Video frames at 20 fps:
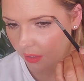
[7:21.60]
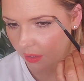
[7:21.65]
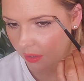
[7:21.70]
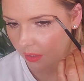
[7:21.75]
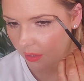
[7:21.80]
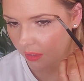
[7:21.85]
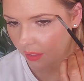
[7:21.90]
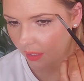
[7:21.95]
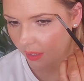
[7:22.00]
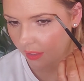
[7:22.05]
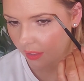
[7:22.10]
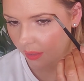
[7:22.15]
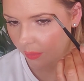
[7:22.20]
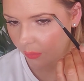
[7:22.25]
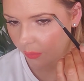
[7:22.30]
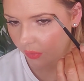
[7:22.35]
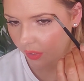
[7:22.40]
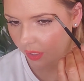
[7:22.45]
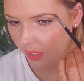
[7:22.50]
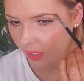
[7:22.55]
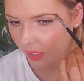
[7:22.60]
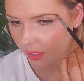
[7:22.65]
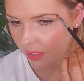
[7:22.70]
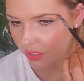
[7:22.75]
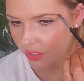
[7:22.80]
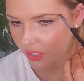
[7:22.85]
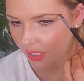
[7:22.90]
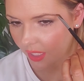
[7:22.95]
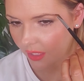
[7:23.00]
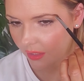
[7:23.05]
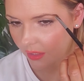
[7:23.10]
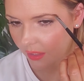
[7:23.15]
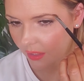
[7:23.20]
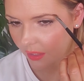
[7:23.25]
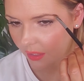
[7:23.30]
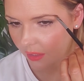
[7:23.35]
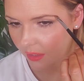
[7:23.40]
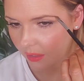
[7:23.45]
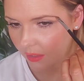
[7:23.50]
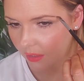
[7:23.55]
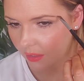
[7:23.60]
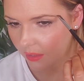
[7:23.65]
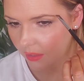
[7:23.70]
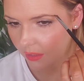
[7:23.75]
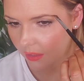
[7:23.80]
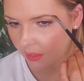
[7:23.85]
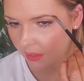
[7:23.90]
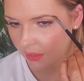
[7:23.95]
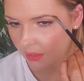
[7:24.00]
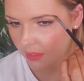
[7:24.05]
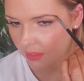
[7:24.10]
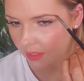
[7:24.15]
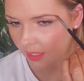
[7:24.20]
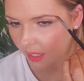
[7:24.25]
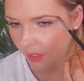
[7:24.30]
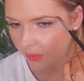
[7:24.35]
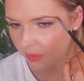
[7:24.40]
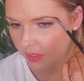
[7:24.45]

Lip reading: And then bringing it gently down